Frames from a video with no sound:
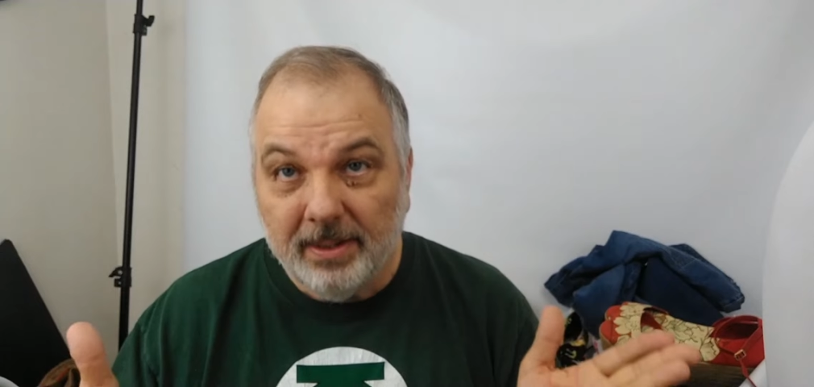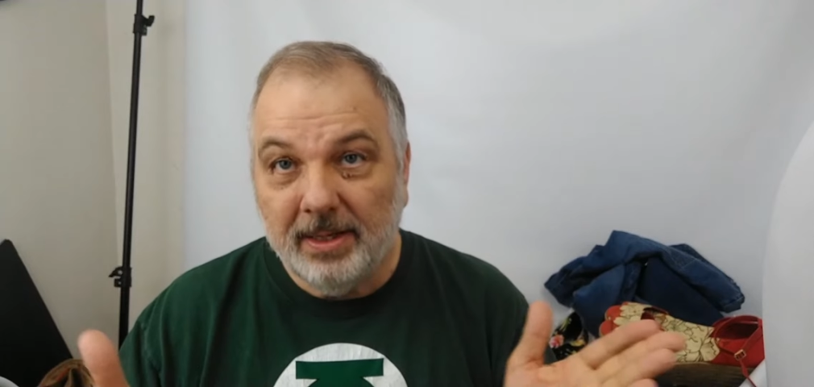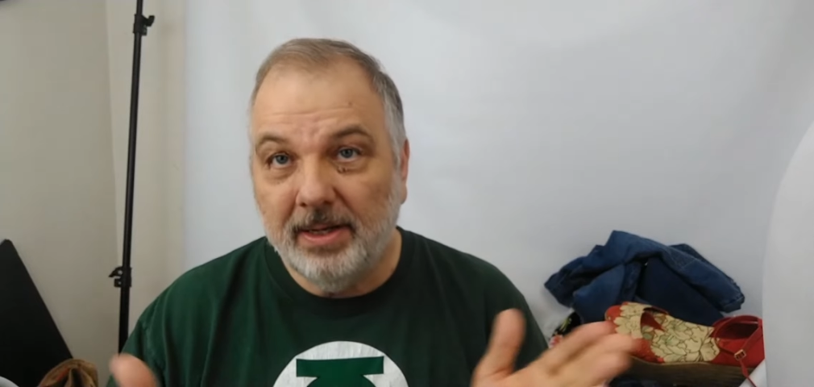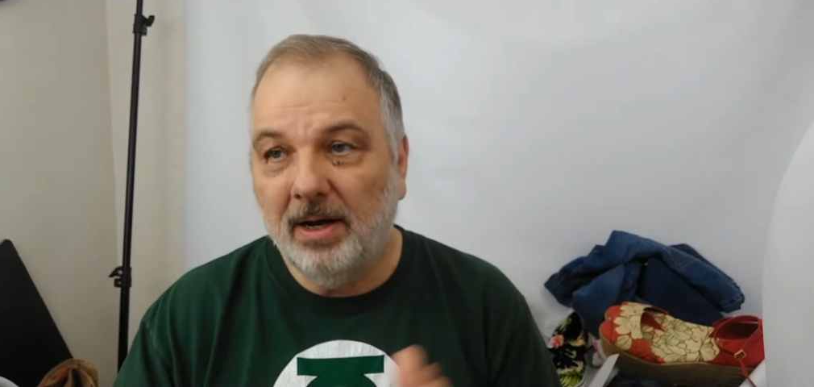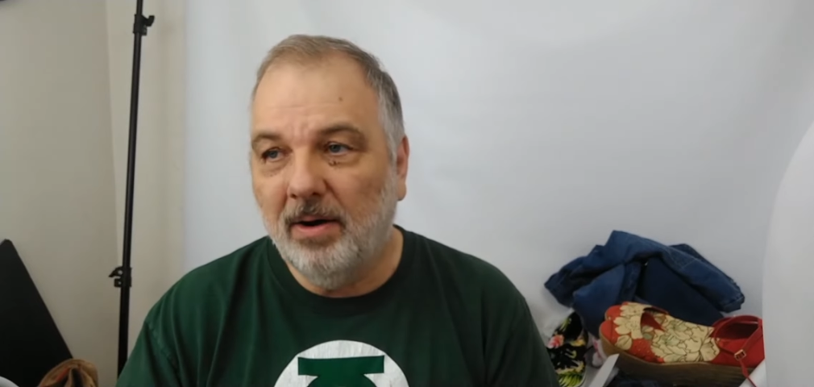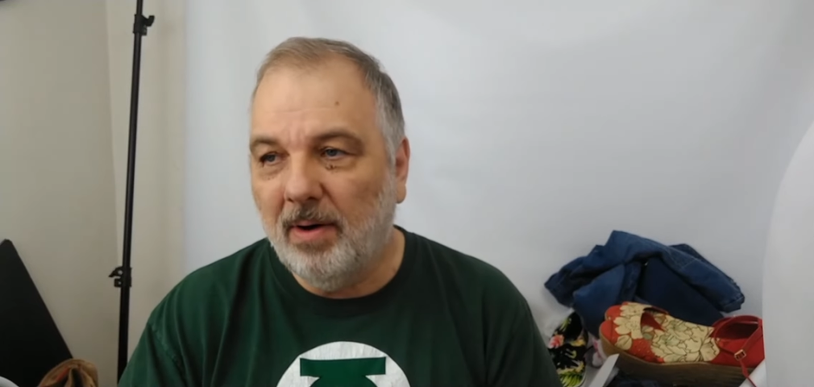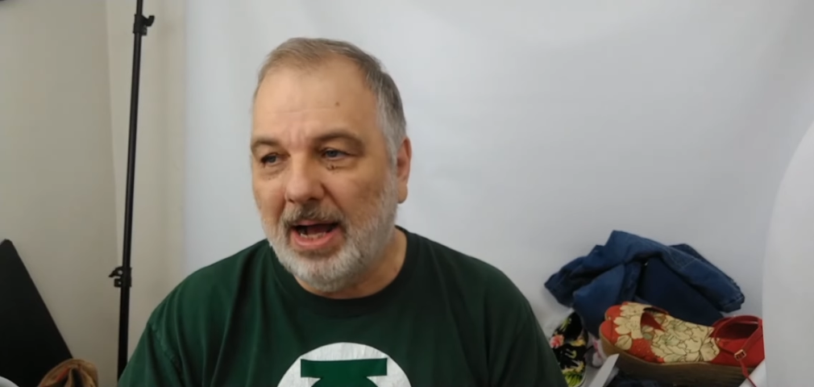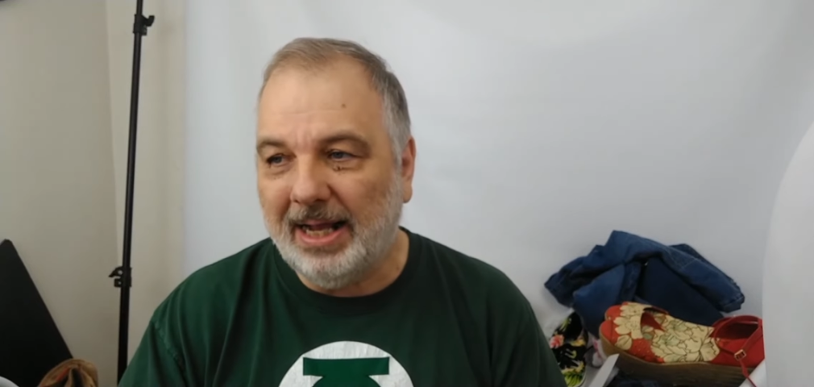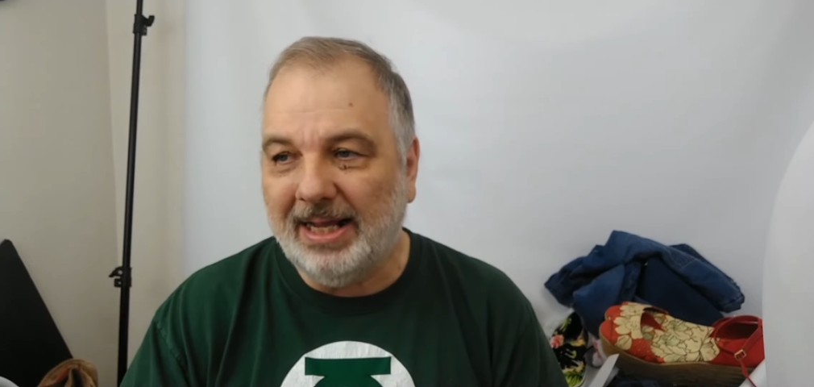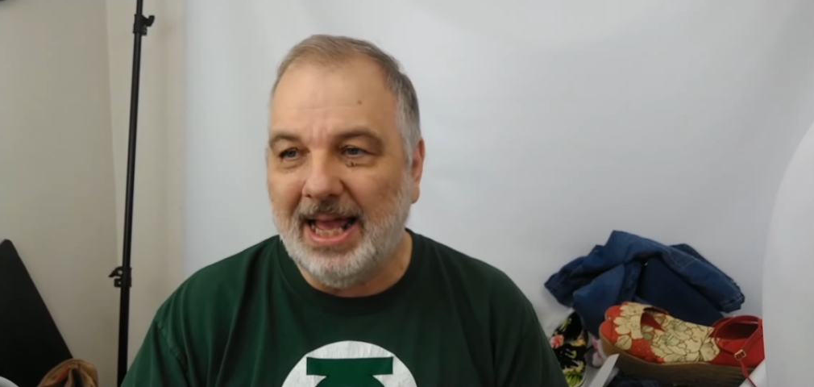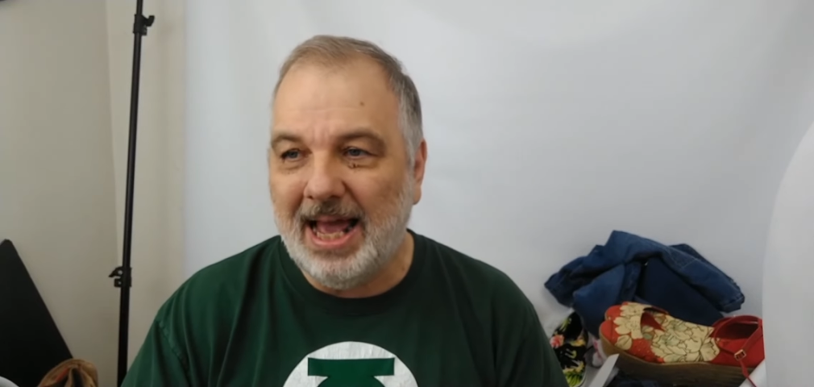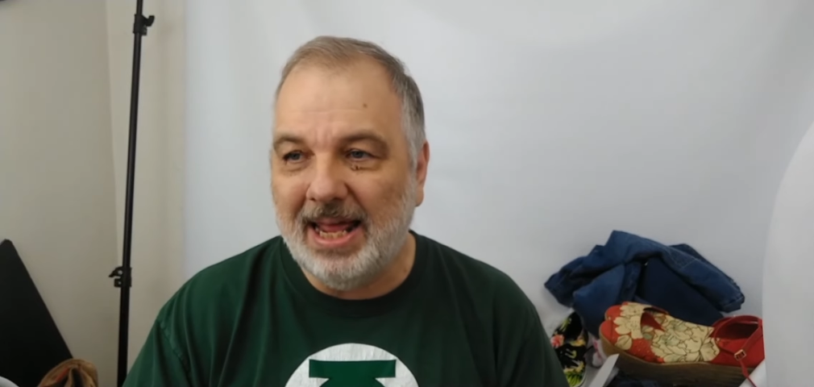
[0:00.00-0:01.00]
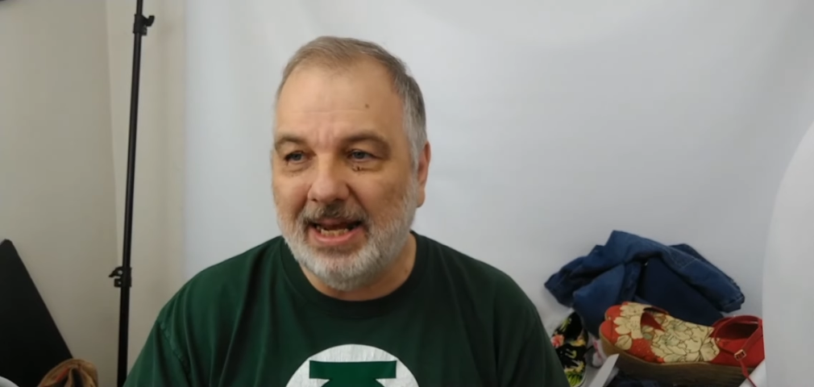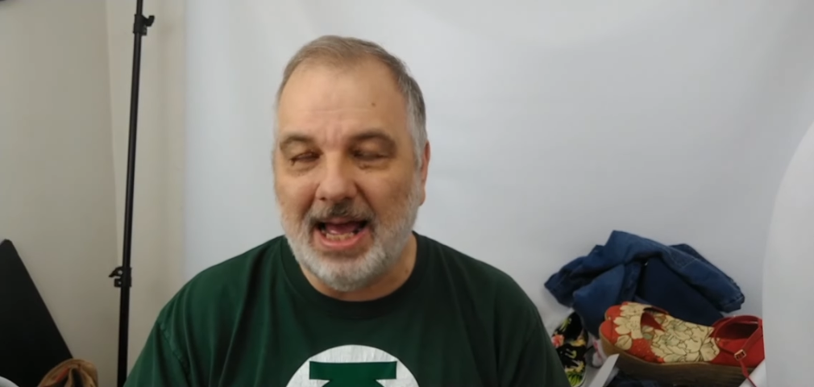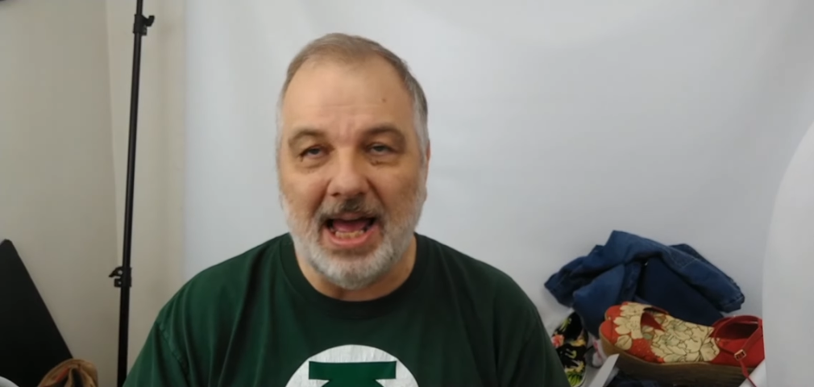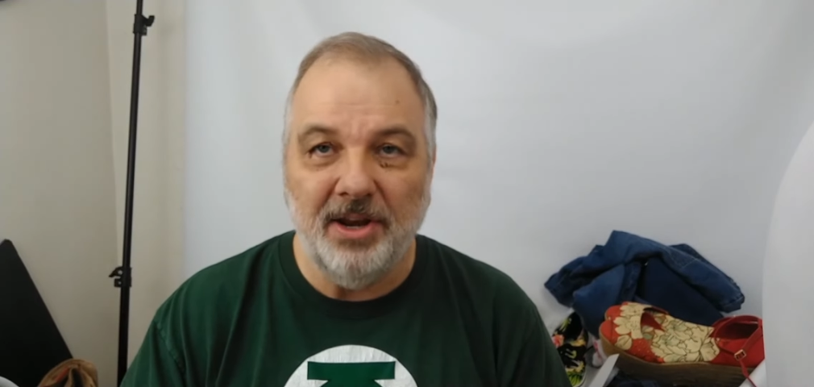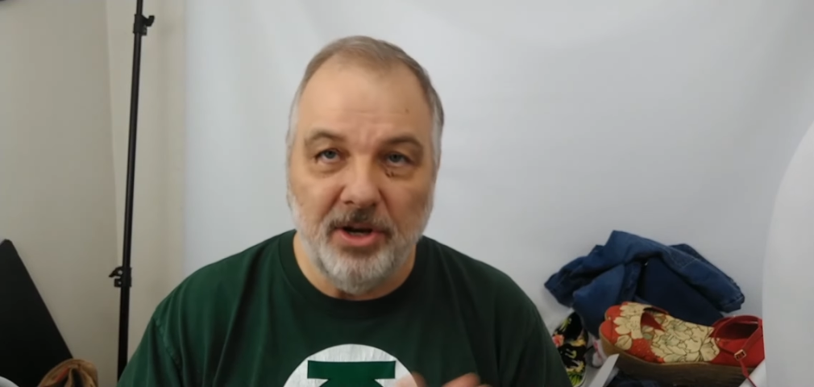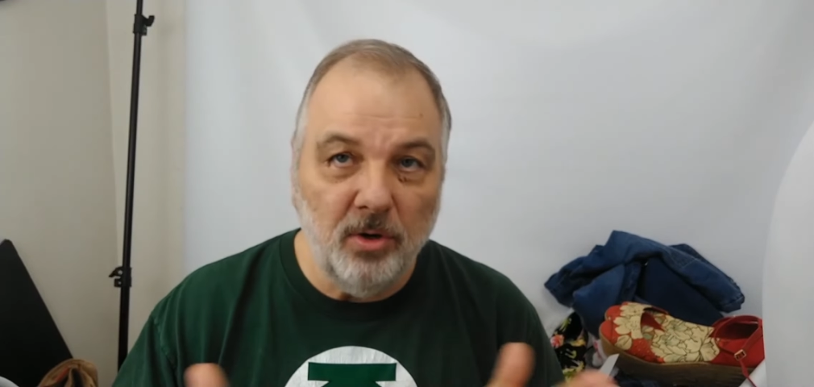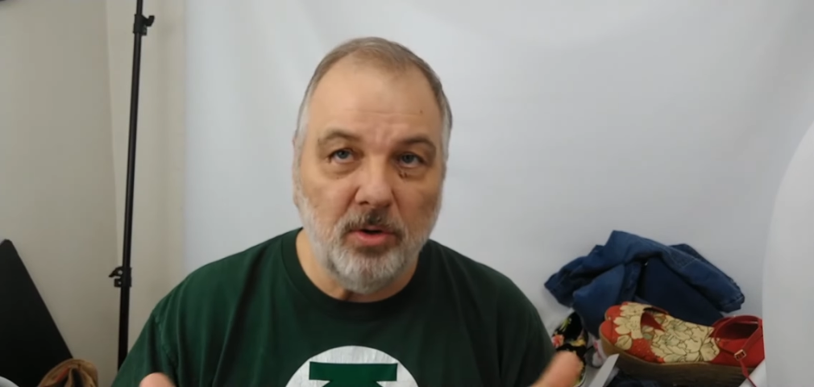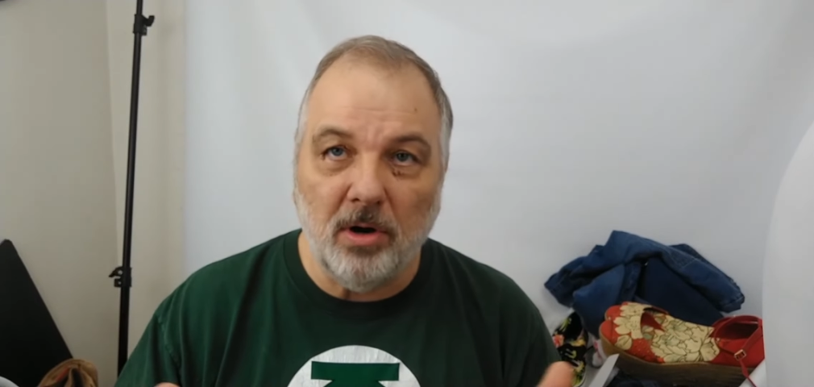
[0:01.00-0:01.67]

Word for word: you know, I kind of I knew